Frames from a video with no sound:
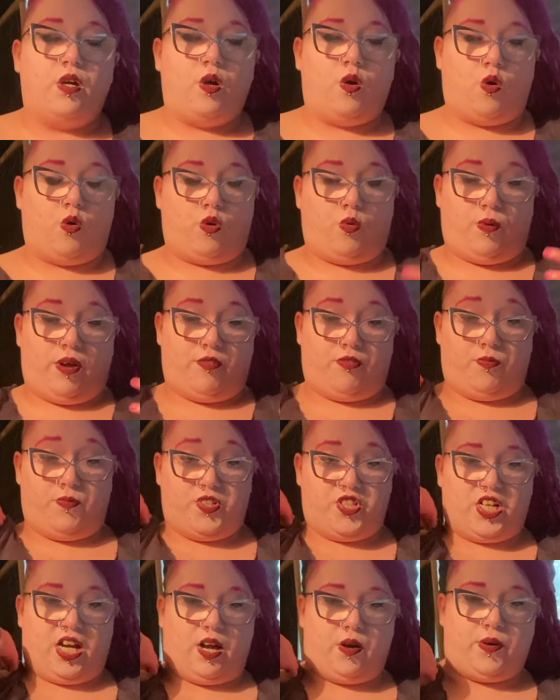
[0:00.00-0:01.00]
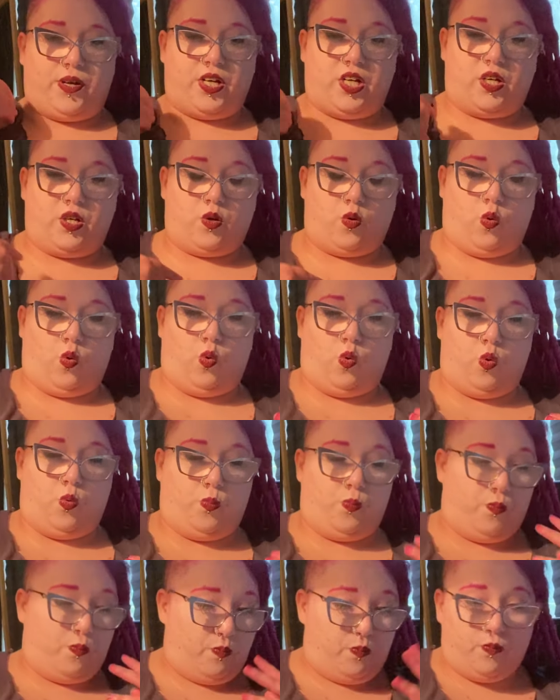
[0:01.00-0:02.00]
or away from a shower, or
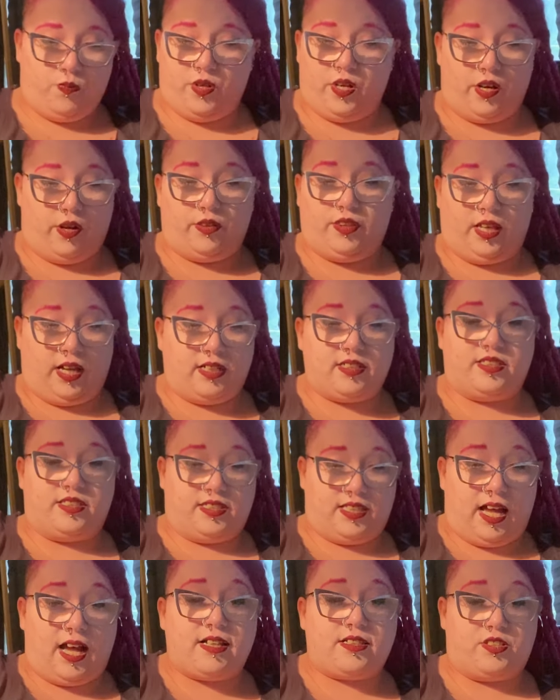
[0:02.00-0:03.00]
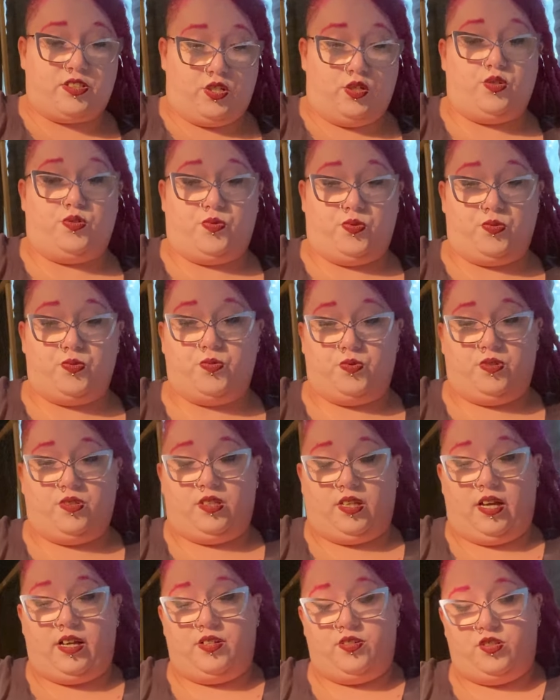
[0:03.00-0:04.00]
that's useful.
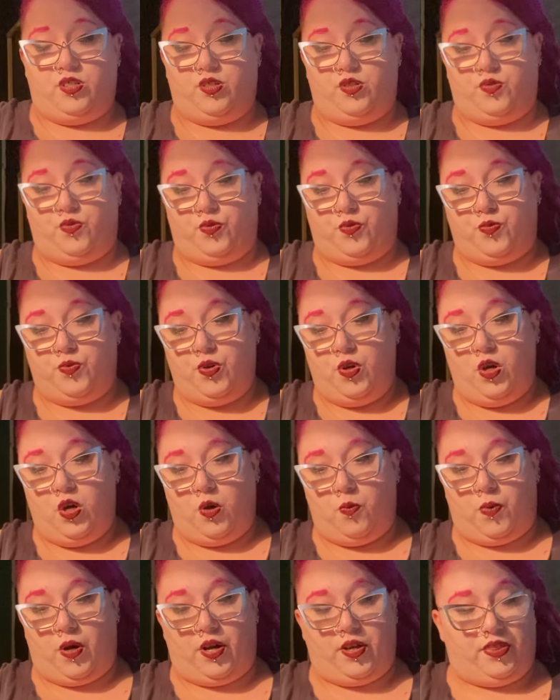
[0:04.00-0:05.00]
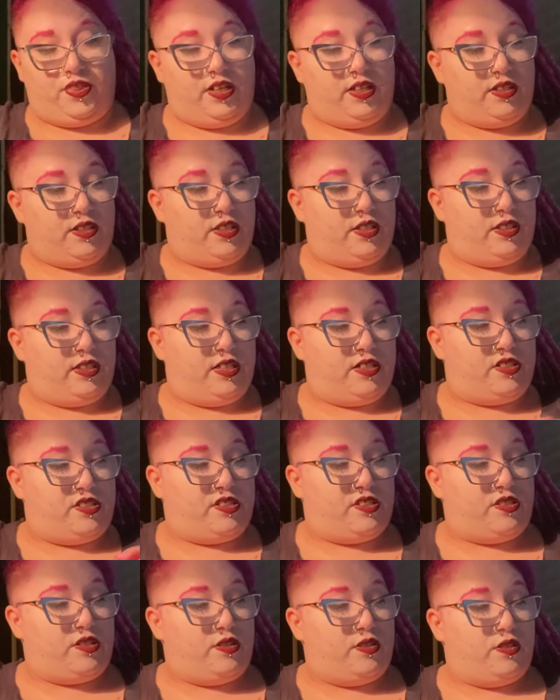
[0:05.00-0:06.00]
That is useful. But I think that
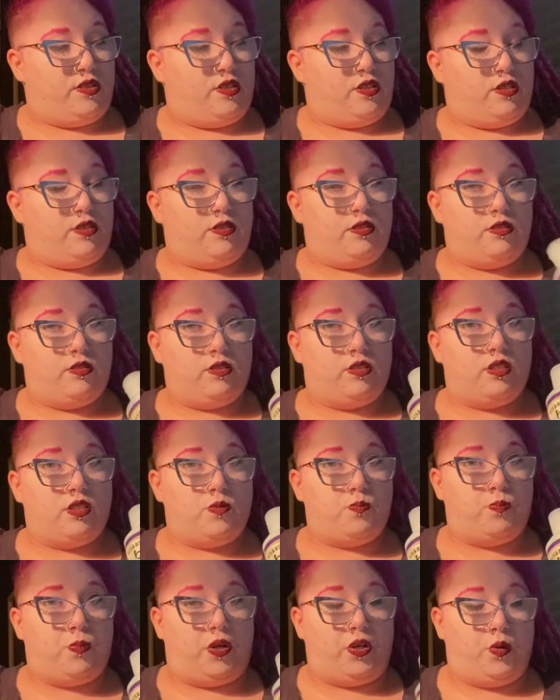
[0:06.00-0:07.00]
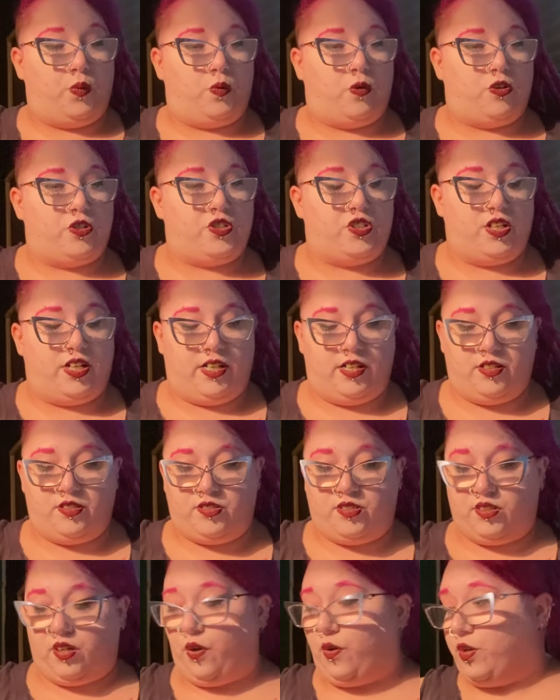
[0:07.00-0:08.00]
this body wash
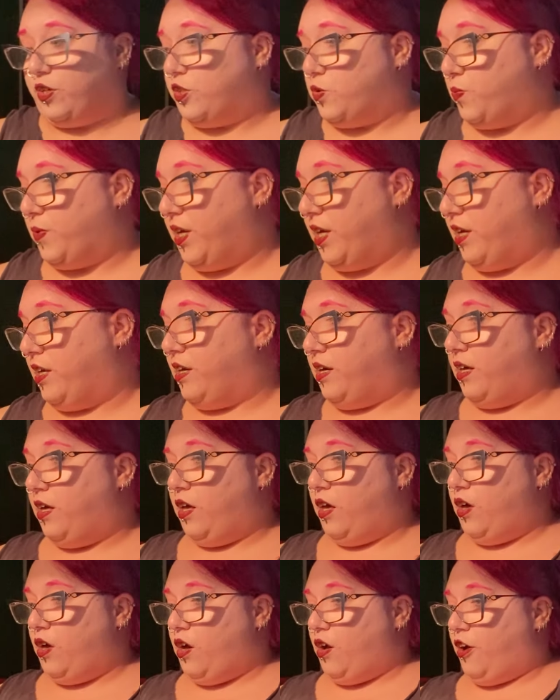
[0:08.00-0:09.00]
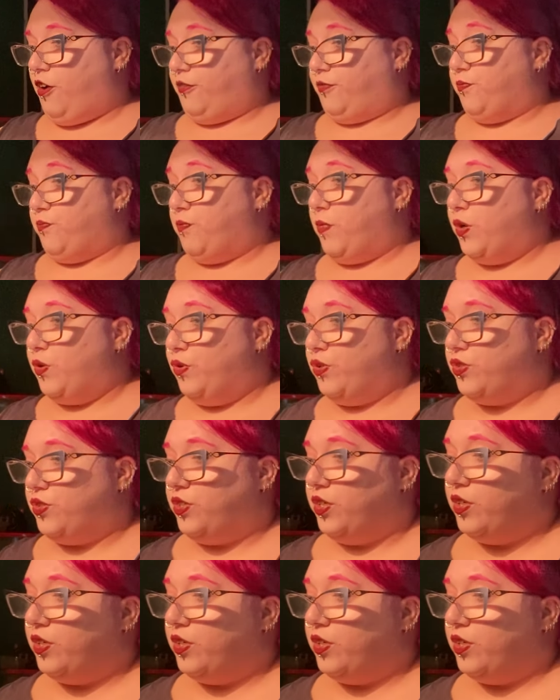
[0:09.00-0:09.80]
is going to be of most